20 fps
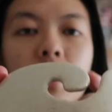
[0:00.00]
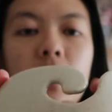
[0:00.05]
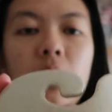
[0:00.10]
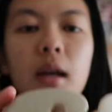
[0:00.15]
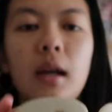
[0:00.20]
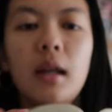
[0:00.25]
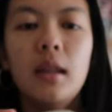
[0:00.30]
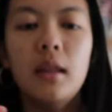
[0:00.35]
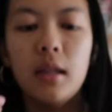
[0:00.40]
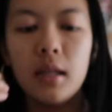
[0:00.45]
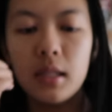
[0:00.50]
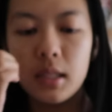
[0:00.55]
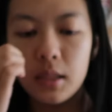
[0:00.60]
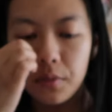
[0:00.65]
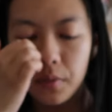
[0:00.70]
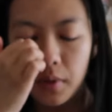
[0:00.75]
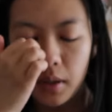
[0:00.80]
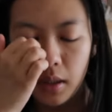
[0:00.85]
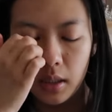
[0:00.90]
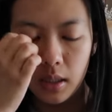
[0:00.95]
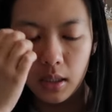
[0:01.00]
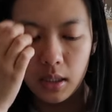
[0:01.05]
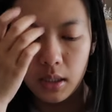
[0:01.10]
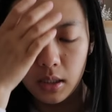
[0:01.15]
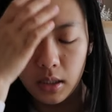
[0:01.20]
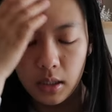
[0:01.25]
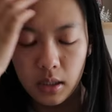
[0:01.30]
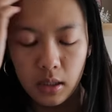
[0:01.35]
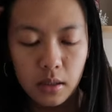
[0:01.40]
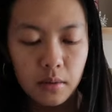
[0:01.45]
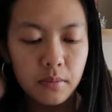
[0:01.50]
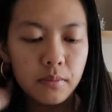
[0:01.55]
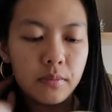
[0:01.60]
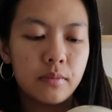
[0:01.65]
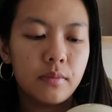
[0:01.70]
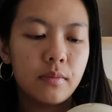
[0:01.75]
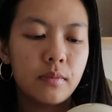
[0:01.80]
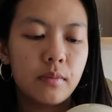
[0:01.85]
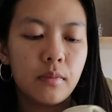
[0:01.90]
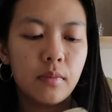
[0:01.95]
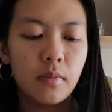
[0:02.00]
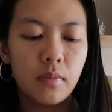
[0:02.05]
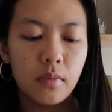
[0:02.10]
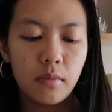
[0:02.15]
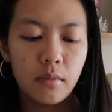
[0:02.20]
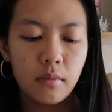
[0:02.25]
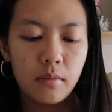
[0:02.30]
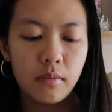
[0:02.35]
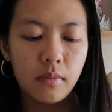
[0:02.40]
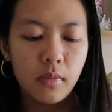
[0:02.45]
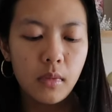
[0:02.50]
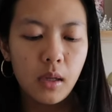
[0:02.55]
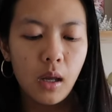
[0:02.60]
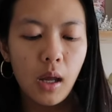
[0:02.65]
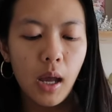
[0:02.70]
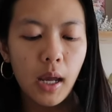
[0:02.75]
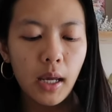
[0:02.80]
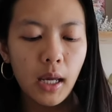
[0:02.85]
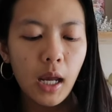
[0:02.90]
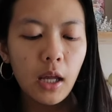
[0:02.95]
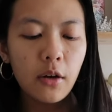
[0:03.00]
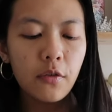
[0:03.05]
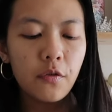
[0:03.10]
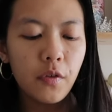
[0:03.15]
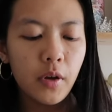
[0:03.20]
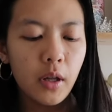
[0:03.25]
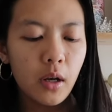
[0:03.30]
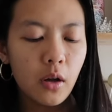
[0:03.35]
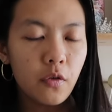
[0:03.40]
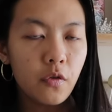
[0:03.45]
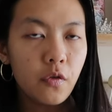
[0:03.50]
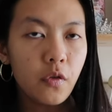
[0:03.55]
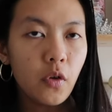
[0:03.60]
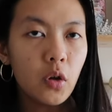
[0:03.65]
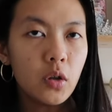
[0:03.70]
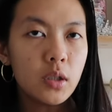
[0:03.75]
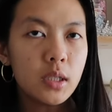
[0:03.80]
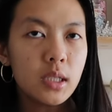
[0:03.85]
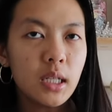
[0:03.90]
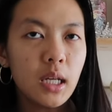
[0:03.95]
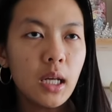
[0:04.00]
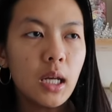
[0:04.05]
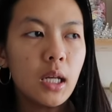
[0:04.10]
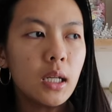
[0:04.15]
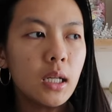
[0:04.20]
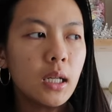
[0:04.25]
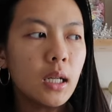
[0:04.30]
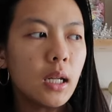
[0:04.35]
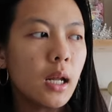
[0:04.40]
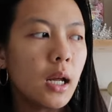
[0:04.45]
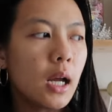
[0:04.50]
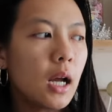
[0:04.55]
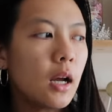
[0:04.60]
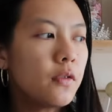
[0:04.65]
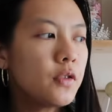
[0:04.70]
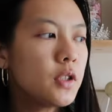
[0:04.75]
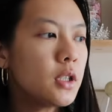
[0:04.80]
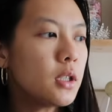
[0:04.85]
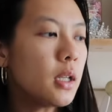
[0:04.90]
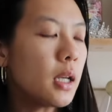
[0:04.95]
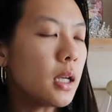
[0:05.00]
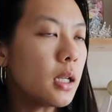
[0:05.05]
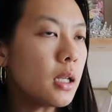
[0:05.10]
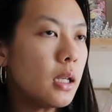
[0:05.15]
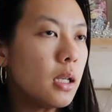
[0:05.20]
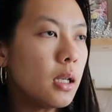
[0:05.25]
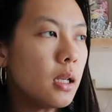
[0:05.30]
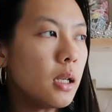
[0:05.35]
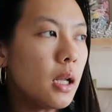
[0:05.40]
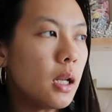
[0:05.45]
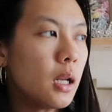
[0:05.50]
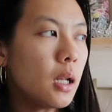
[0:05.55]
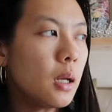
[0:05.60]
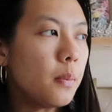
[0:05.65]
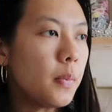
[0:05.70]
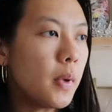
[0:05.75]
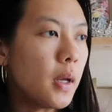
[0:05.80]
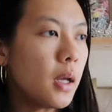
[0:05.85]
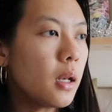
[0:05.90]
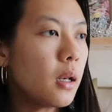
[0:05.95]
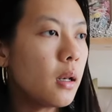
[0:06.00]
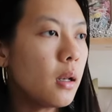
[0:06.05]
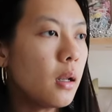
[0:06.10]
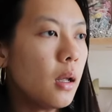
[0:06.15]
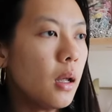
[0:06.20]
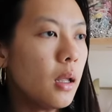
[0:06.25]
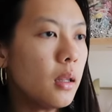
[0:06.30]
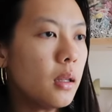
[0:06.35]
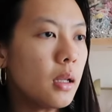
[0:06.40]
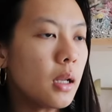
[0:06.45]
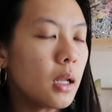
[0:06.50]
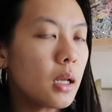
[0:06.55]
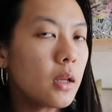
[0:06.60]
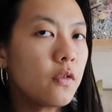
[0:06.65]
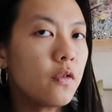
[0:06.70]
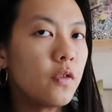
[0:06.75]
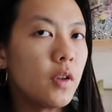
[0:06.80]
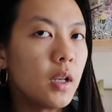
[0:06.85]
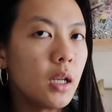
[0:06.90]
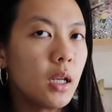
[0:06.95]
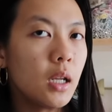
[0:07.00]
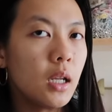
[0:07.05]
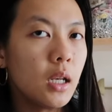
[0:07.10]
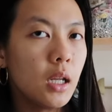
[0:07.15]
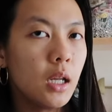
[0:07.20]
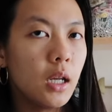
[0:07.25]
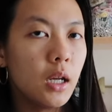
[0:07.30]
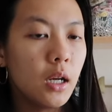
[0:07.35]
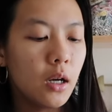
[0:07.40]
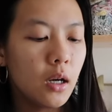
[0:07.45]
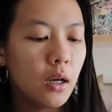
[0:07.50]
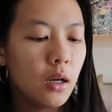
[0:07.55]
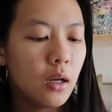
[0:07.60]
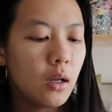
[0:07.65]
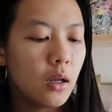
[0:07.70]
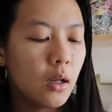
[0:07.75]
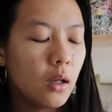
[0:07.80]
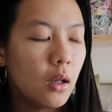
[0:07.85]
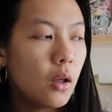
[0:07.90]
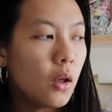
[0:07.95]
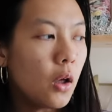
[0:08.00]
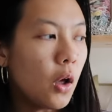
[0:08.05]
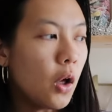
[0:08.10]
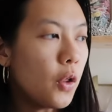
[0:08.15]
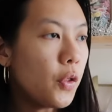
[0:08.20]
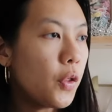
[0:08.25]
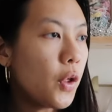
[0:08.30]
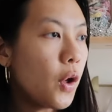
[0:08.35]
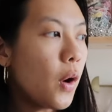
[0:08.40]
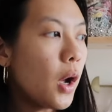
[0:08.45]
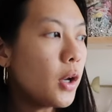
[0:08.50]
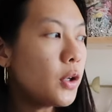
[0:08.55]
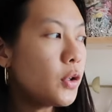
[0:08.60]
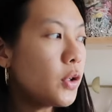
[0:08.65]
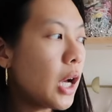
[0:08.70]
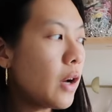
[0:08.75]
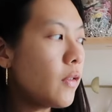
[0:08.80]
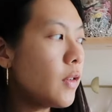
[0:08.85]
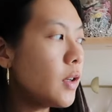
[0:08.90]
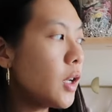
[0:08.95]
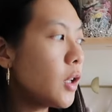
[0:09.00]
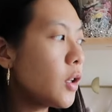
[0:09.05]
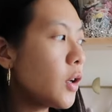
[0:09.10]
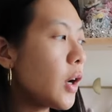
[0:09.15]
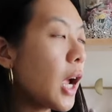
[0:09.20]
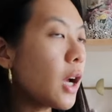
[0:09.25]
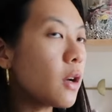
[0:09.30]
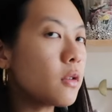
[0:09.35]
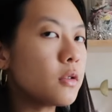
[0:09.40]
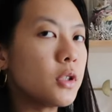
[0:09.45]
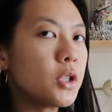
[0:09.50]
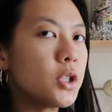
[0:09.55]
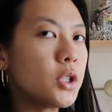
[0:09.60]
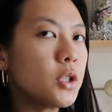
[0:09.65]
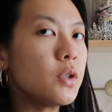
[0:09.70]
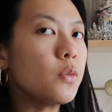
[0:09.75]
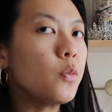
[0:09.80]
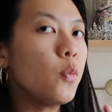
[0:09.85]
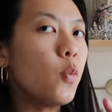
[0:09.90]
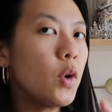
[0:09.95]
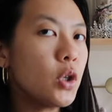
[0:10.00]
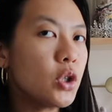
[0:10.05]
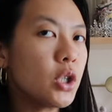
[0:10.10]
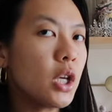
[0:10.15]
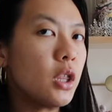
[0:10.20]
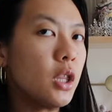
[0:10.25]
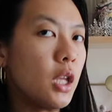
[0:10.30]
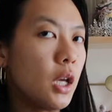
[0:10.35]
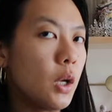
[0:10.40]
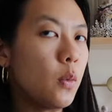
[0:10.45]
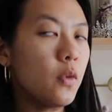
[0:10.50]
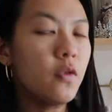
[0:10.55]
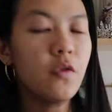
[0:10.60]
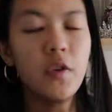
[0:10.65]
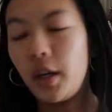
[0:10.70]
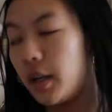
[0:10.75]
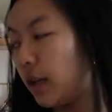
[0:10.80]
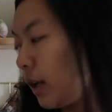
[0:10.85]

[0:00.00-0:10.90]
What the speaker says: and this one is, I can't fit a full skein in it. I have to like knit a bit and then I can fit it in here, although I do have another acquisition which I think will fit in